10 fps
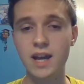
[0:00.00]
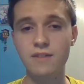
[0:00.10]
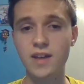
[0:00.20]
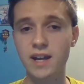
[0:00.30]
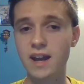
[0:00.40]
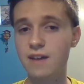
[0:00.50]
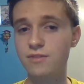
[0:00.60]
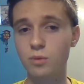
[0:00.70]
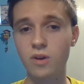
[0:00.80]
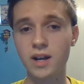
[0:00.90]

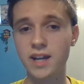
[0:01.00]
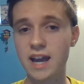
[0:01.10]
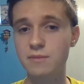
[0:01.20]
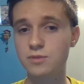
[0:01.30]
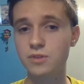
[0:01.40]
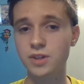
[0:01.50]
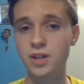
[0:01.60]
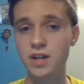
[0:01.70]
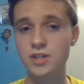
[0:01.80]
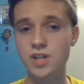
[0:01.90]
If the run game is really
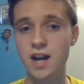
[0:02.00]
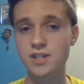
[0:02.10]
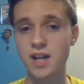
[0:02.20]
good and Josh